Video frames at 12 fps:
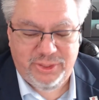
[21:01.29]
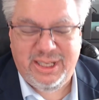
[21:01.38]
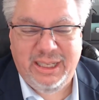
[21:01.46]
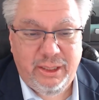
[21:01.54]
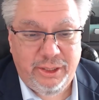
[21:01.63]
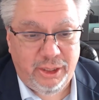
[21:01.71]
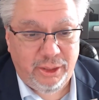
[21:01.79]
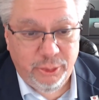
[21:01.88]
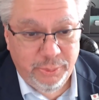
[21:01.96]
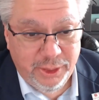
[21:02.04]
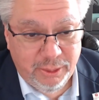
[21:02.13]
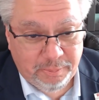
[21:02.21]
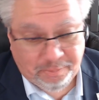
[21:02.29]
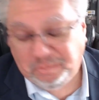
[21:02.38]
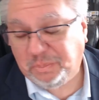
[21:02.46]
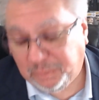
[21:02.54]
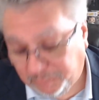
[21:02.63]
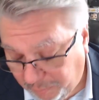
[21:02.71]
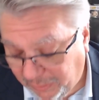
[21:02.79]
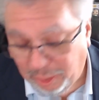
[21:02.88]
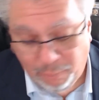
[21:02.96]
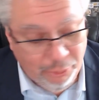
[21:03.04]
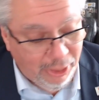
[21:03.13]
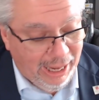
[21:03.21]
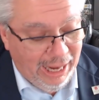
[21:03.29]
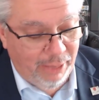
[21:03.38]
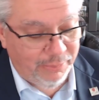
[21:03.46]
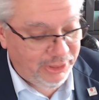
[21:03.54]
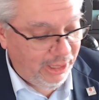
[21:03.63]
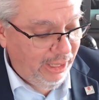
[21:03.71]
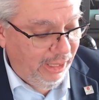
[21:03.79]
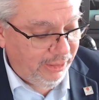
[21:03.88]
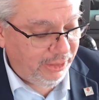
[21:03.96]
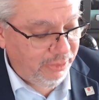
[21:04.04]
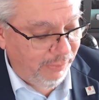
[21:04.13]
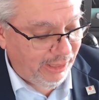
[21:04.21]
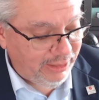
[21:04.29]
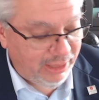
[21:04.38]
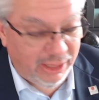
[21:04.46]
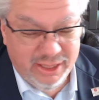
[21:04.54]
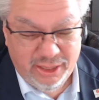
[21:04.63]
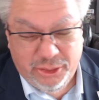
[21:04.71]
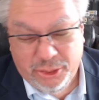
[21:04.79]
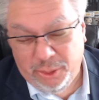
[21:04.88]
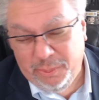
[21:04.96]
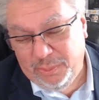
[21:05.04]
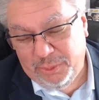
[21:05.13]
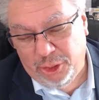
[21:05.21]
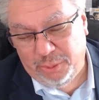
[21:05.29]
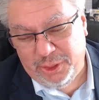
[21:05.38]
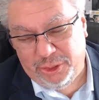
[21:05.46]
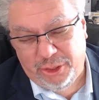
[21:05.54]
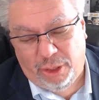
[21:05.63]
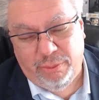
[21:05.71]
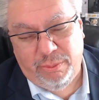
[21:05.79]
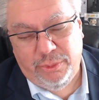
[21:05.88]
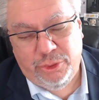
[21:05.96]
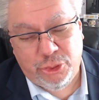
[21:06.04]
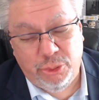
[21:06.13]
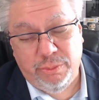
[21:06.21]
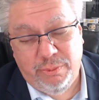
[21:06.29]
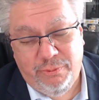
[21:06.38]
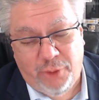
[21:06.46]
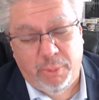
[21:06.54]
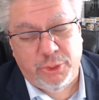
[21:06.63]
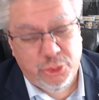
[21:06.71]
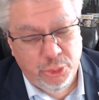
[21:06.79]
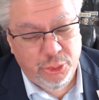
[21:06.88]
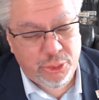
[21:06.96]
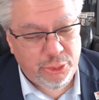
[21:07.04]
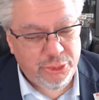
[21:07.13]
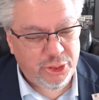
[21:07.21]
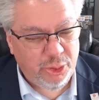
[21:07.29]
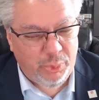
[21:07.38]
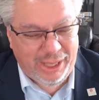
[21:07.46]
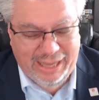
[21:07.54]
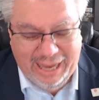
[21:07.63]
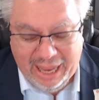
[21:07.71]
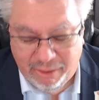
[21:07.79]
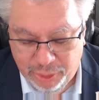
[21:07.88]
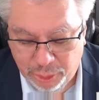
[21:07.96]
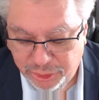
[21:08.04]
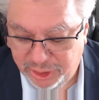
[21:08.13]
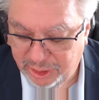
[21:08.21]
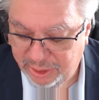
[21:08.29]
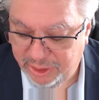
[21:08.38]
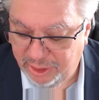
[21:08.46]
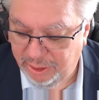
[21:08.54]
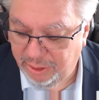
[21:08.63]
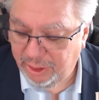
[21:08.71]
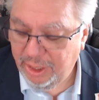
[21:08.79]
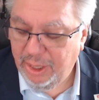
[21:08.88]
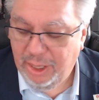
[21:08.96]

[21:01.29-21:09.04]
steel and aluminum? Perhaps. Does it make sense in terms of certain pharmaceuticals so that we can have those things here?